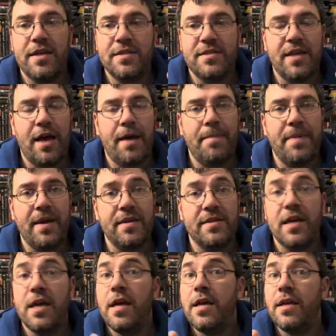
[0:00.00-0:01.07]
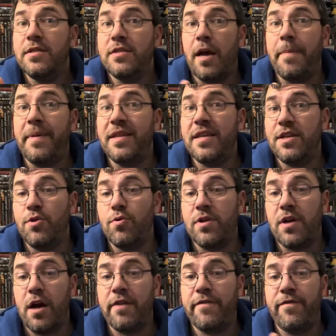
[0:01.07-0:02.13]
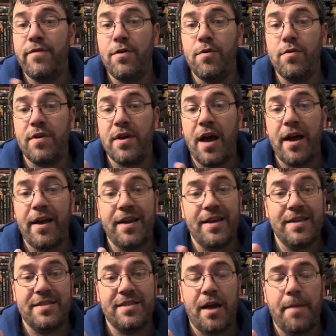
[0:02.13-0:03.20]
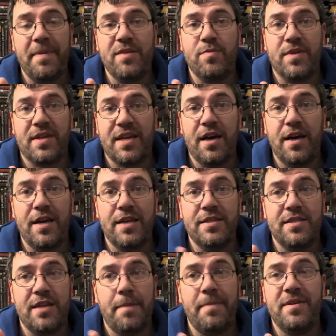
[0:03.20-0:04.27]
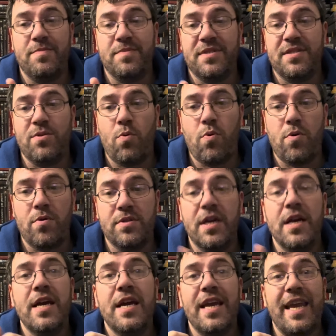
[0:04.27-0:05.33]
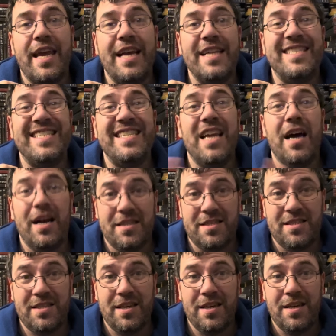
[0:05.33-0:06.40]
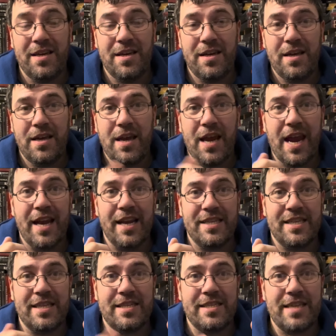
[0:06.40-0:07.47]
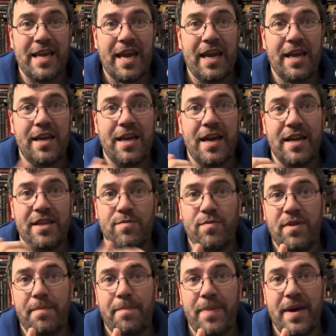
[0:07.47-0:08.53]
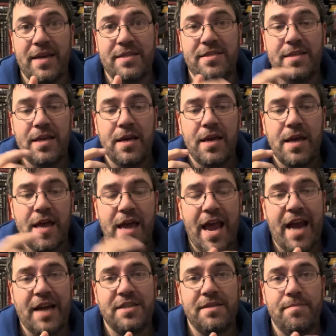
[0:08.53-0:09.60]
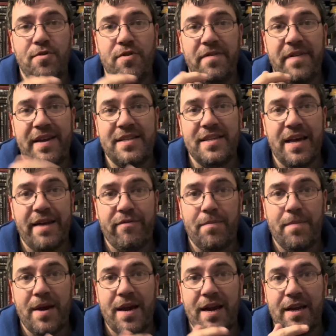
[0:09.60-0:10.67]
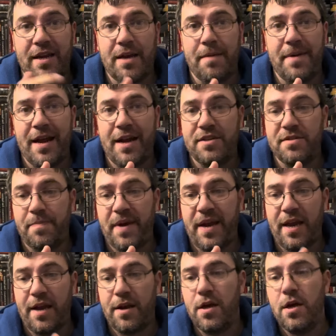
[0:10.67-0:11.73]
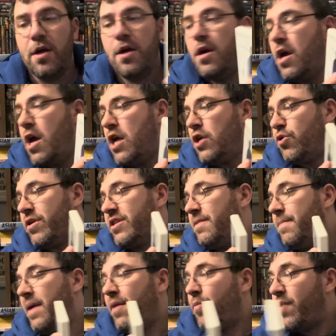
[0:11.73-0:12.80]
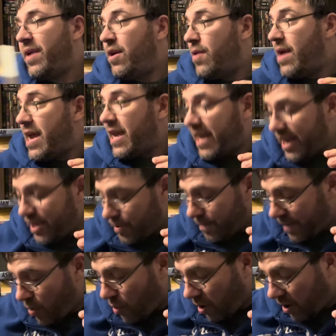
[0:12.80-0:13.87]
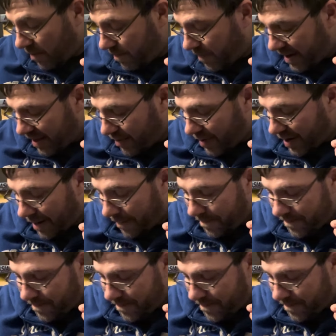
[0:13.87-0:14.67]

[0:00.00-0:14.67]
zombies, zombies that do kung fu, zombies with guns, zombies with swords. It's nuts. And it's insane, and it's one of the best action movies ever made coming out of Japan. Directed by Ryuhei Kitamura, by the way,